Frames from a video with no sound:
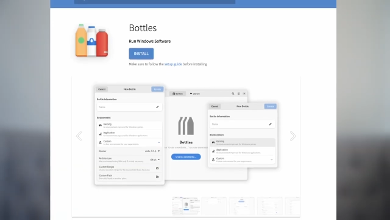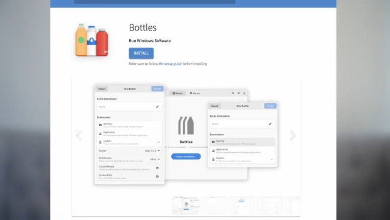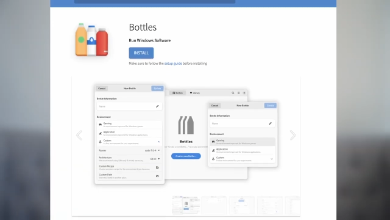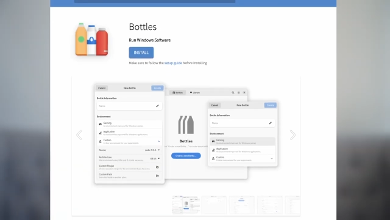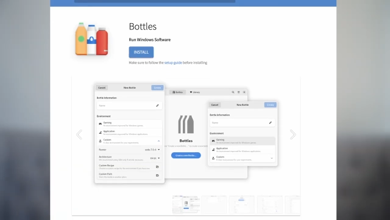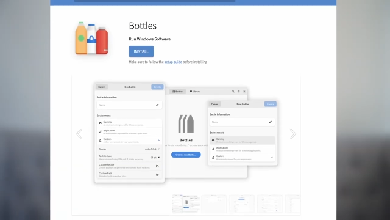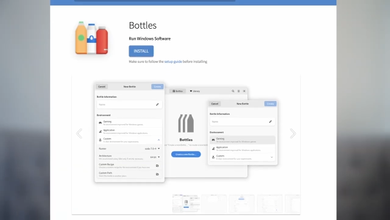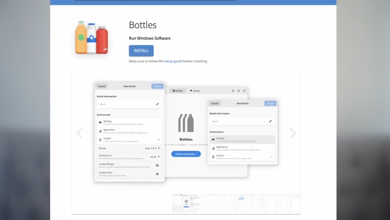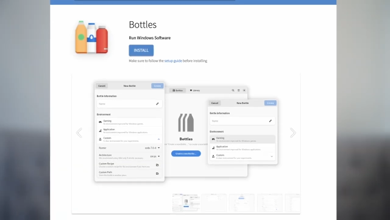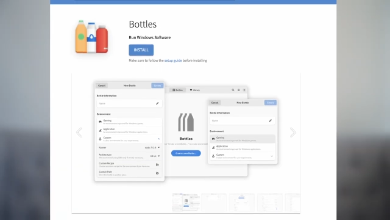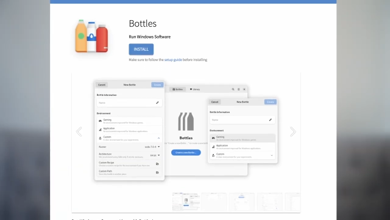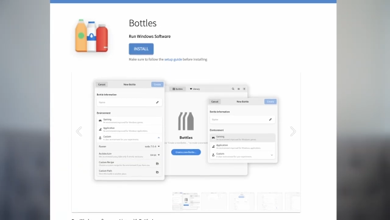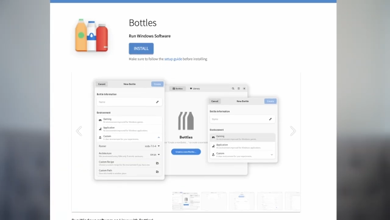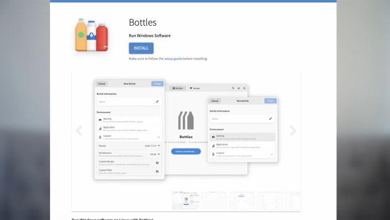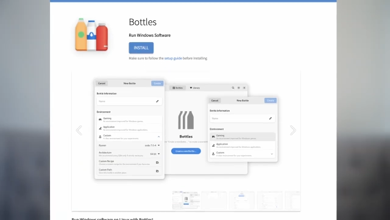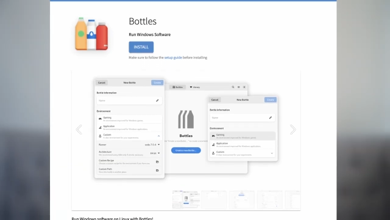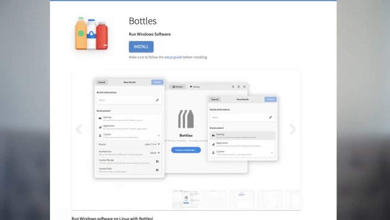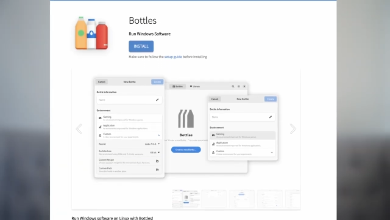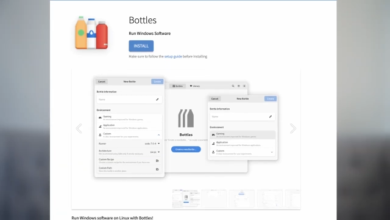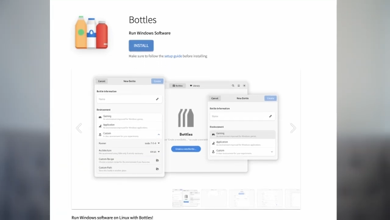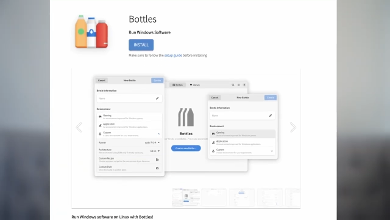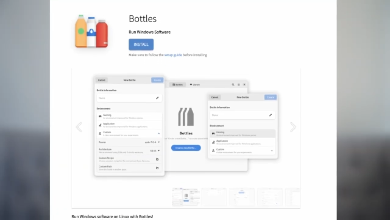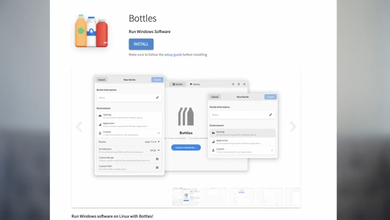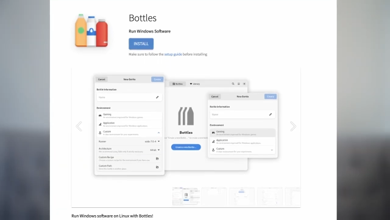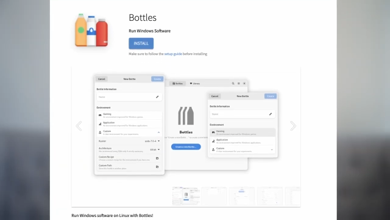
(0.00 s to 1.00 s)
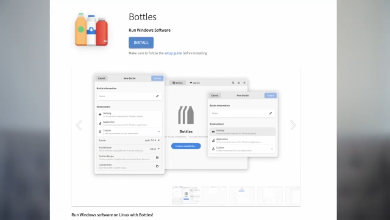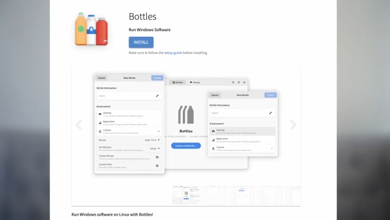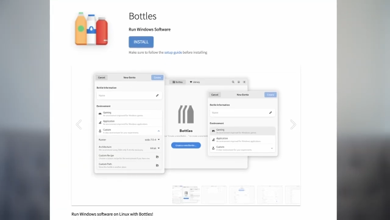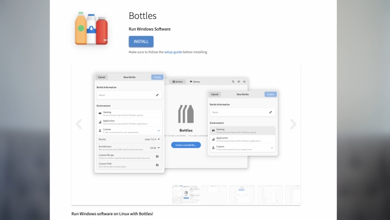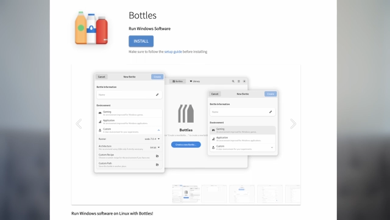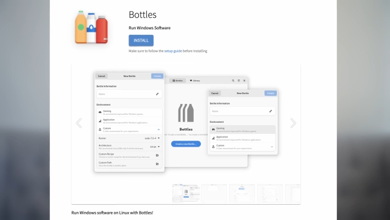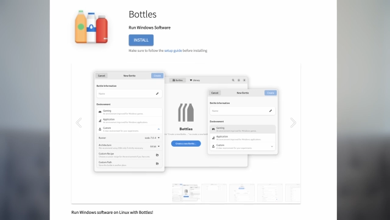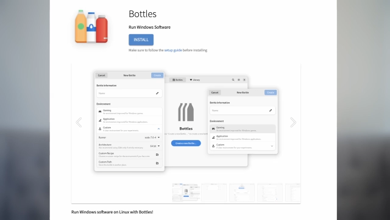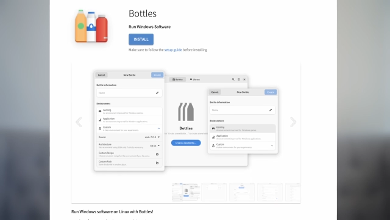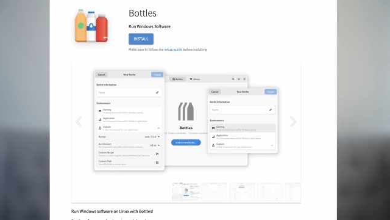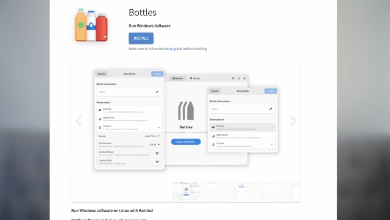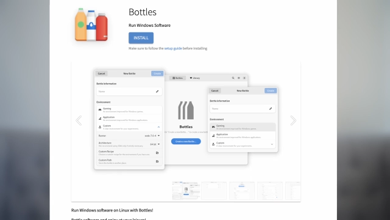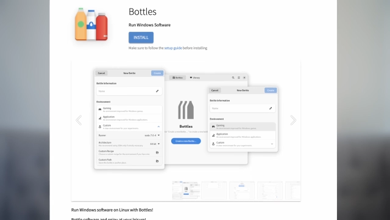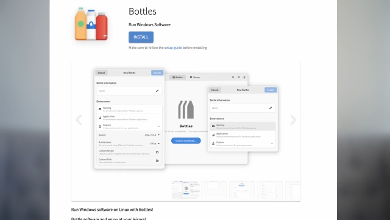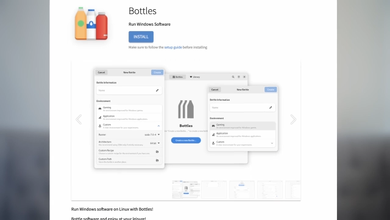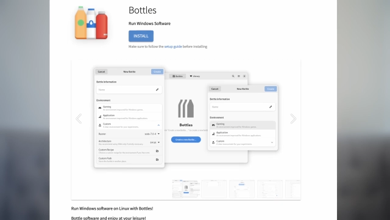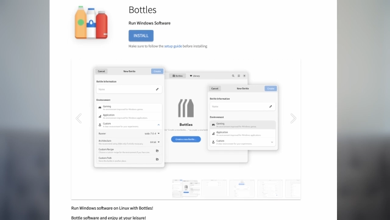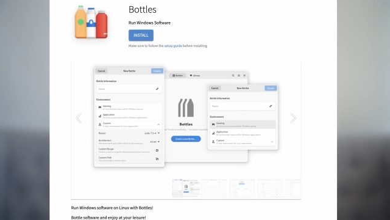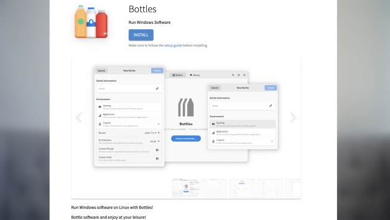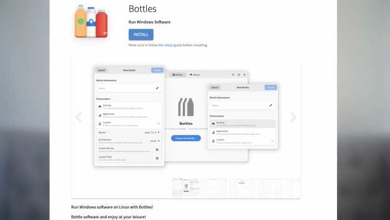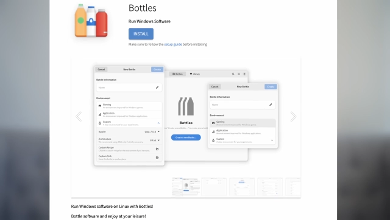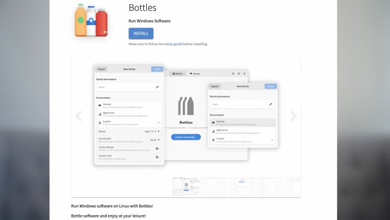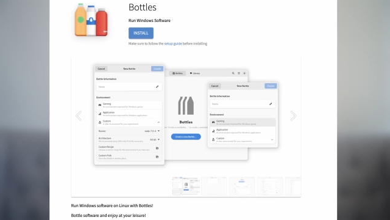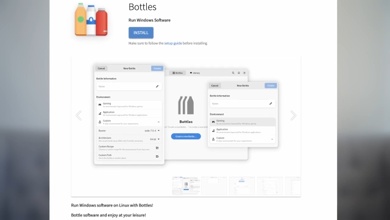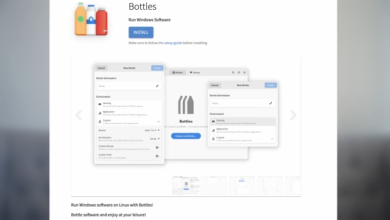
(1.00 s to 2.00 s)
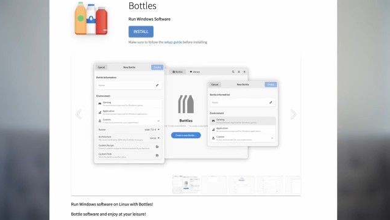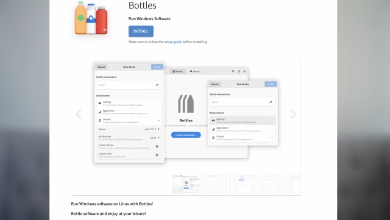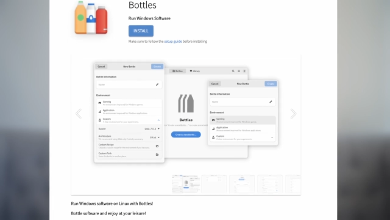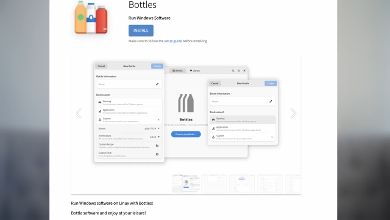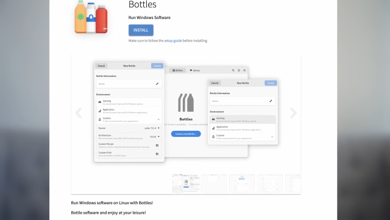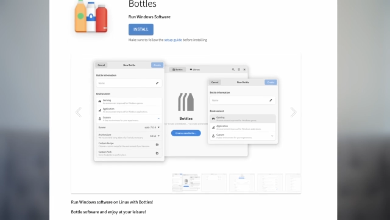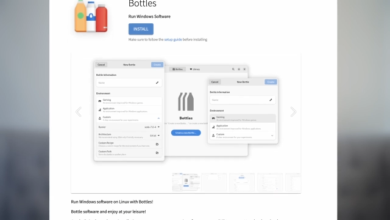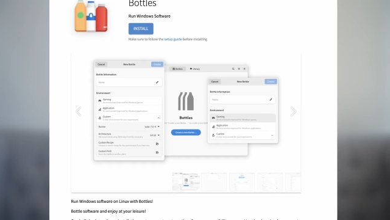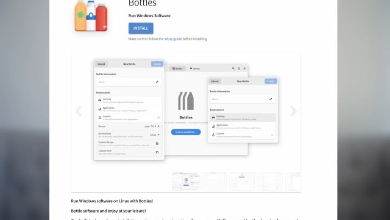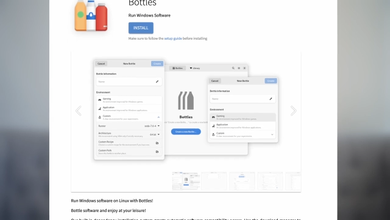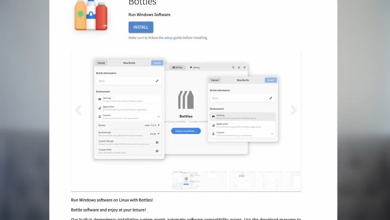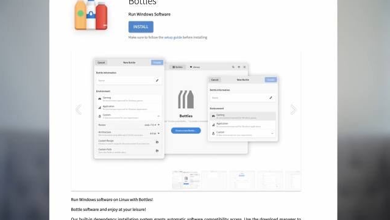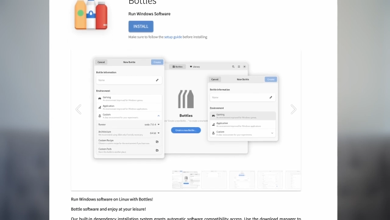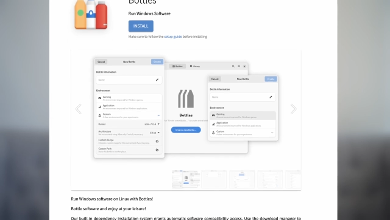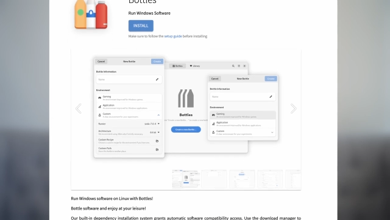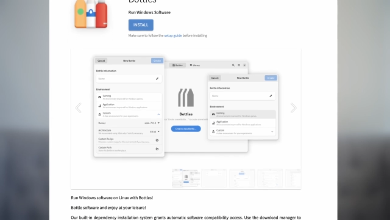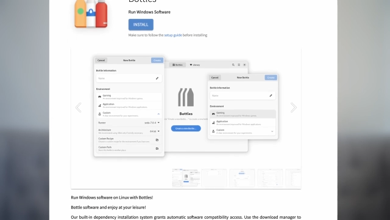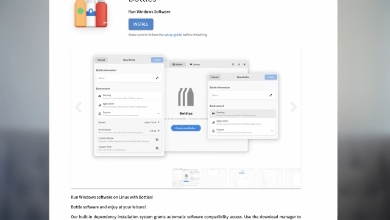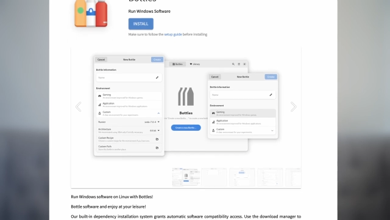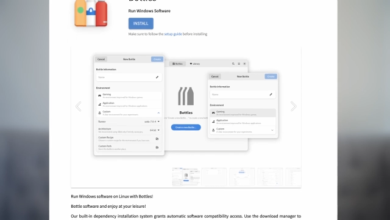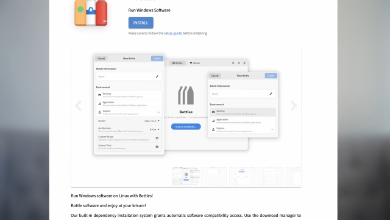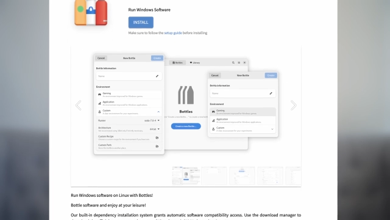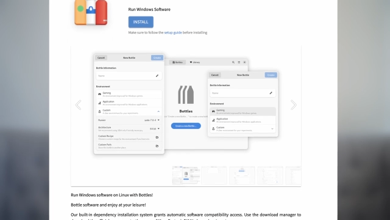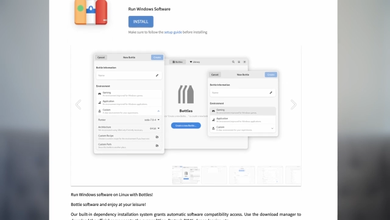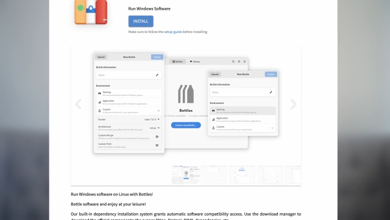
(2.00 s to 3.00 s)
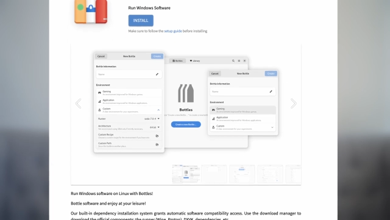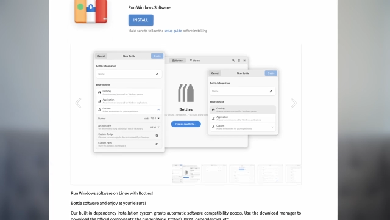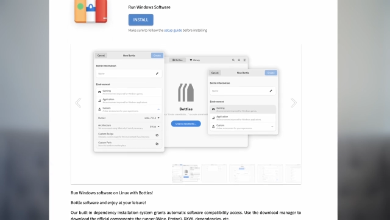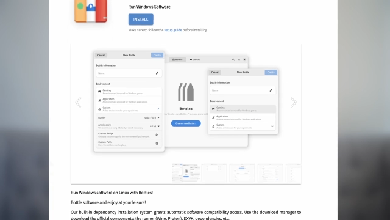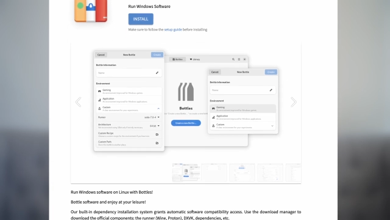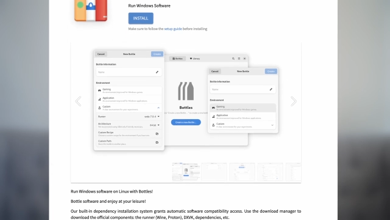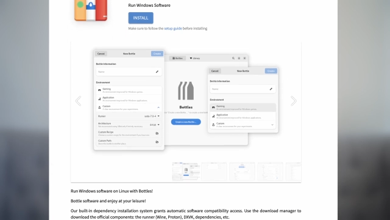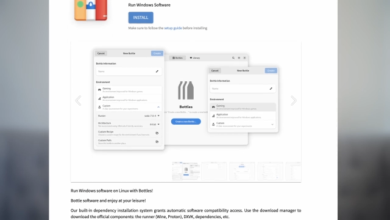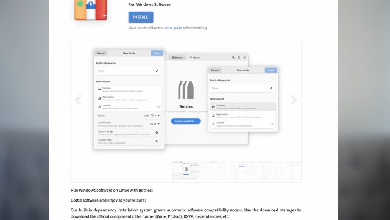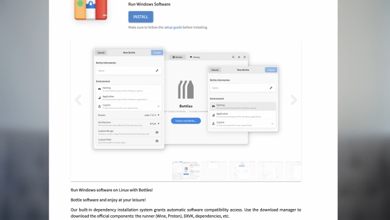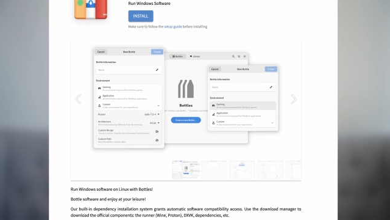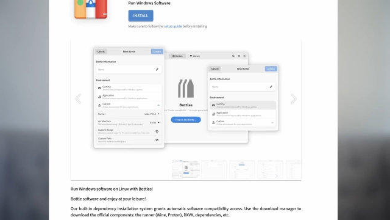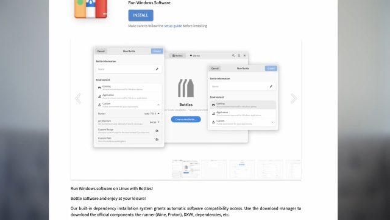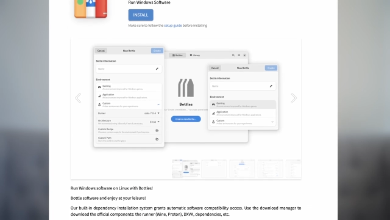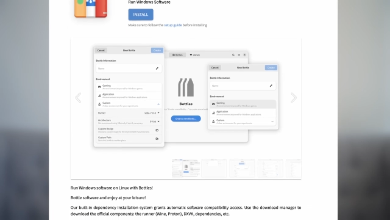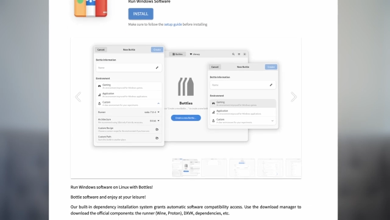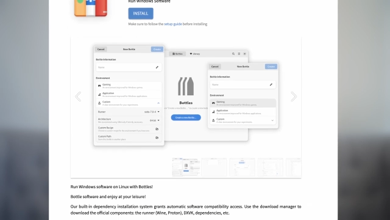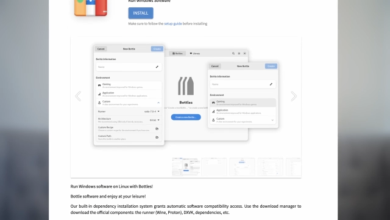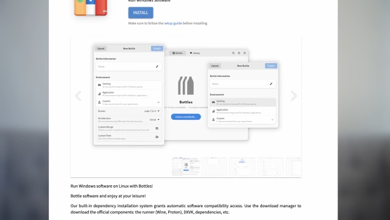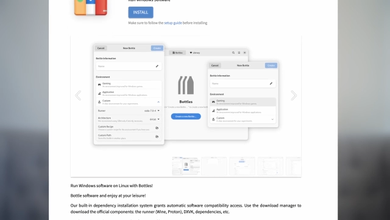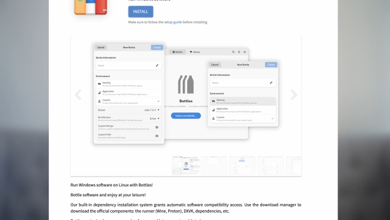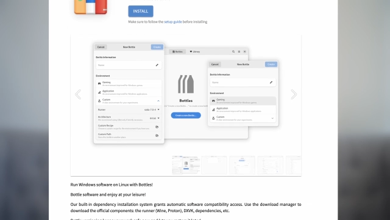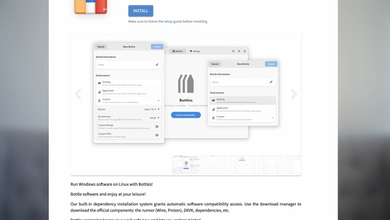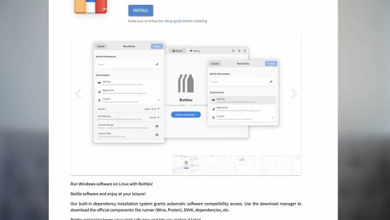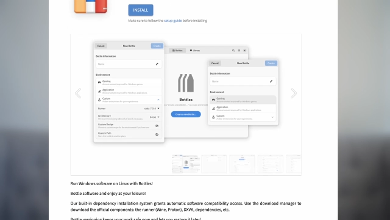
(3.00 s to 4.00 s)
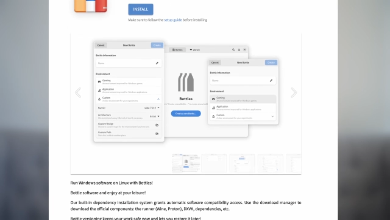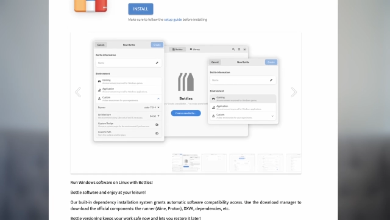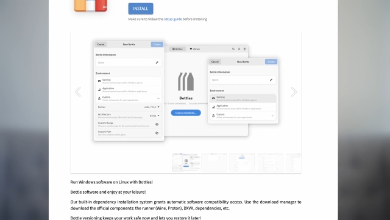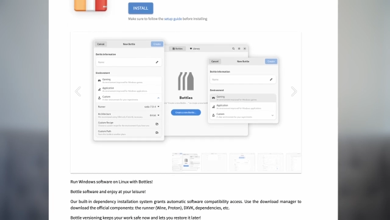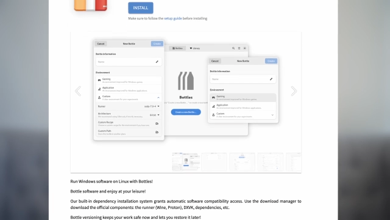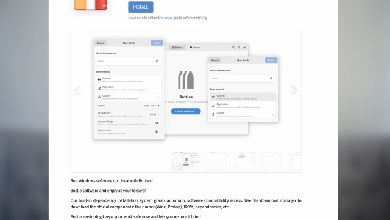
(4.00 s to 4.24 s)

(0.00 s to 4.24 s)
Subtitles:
[unreadable: no face in view]